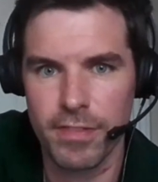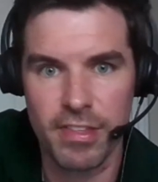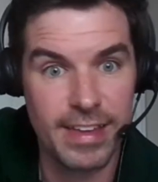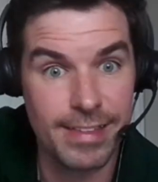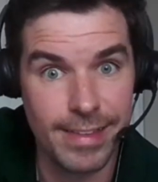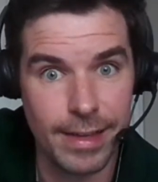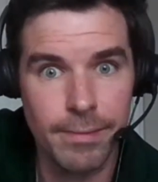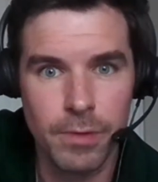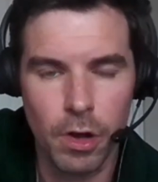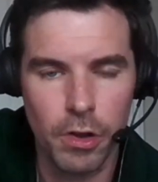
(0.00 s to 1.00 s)
it's easier
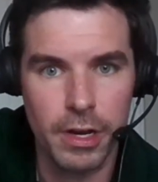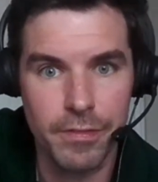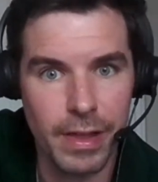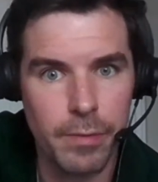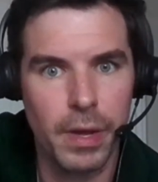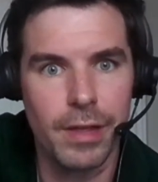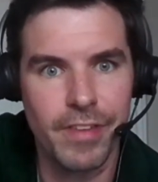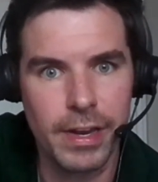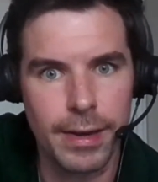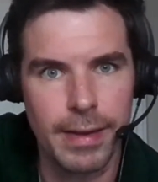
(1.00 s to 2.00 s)
on an event by
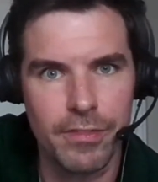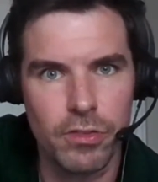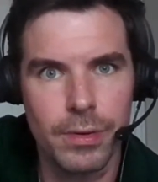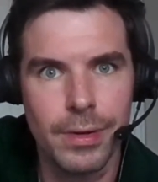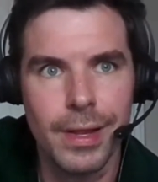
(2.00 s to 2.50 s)
event level.